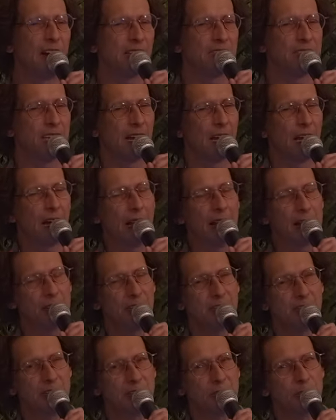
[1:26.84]

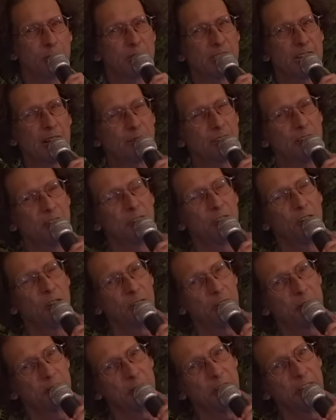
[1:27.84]
Atlas is from
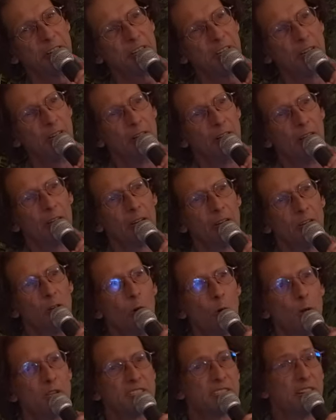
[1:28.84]
1733, and I
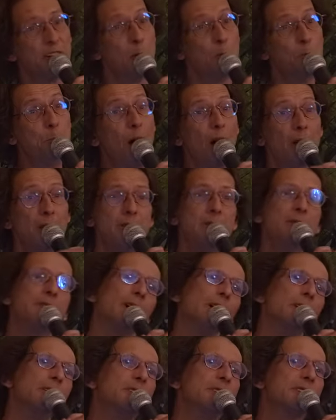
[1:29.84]
noticed an
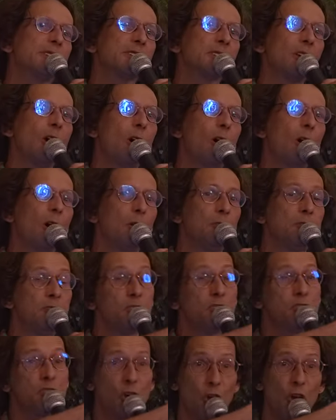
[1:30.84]
abundance
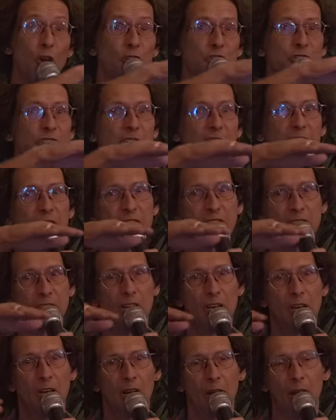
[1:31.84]
of churches.
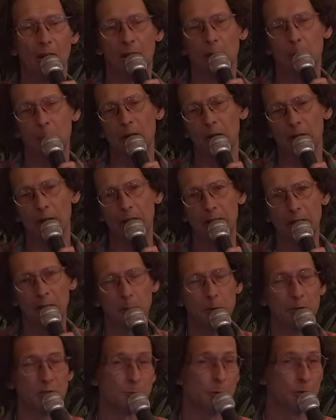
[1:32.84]
Um, and then
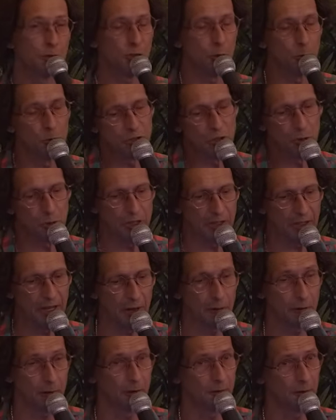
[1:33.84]
I just put two and two
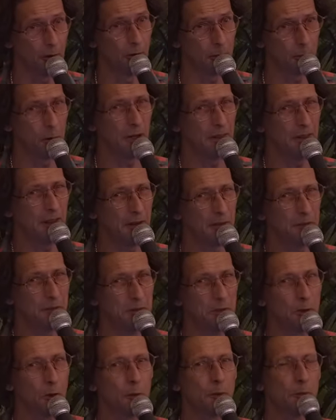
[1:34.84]
together, and I thought, well,
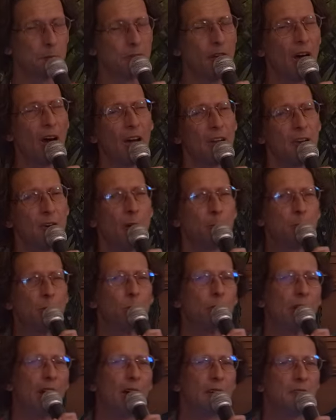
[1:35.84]
then you know, the higher up
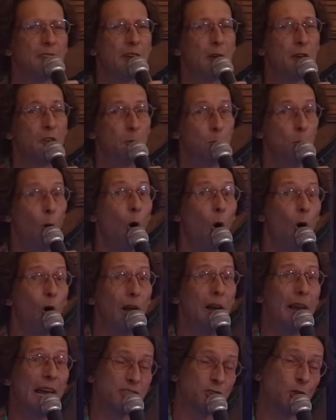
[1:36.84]
you get, the more
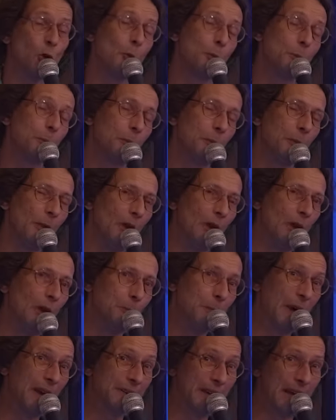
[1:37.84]

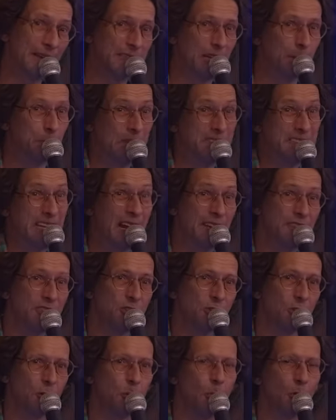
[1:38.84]
electromagnetic
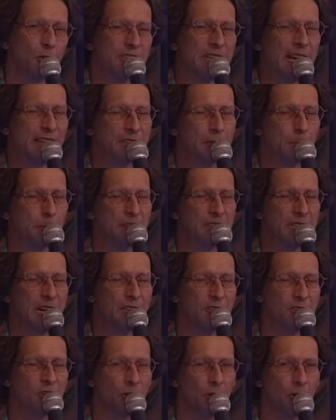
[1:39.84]
potential, more static
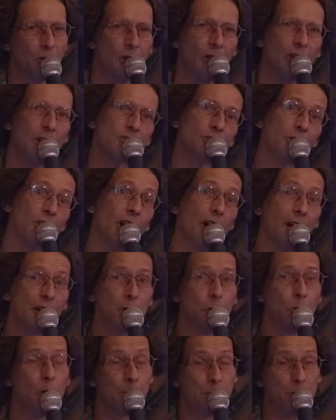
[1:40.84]
potential. So the
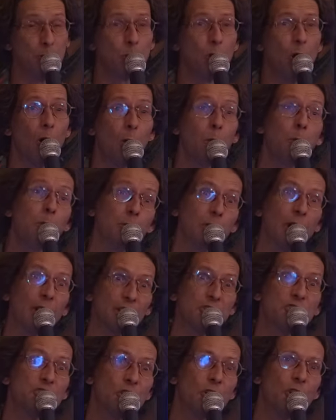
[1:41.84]
higher up you go,
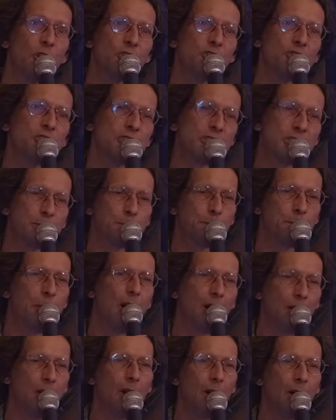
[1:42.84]
like a church
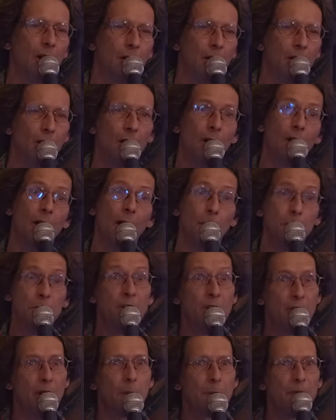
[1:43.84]
spire, um,
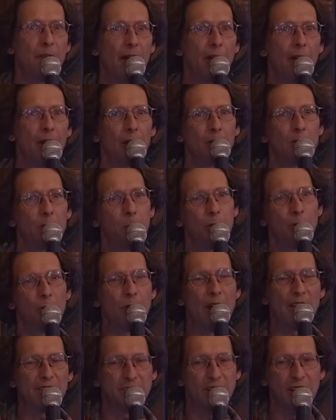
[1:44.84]
you're up there, and you put a
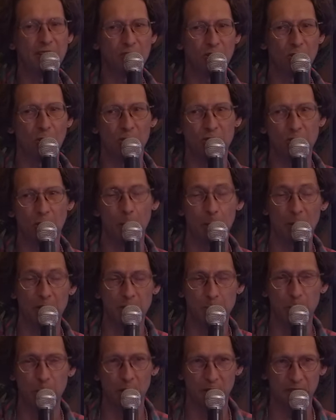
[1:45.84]
resonator on top,
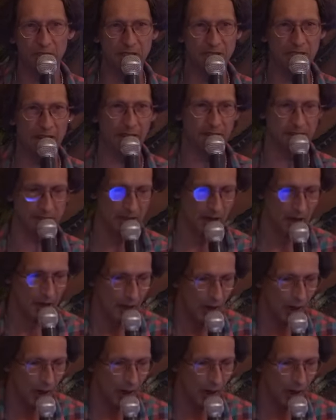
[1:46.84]
makes perfect sense.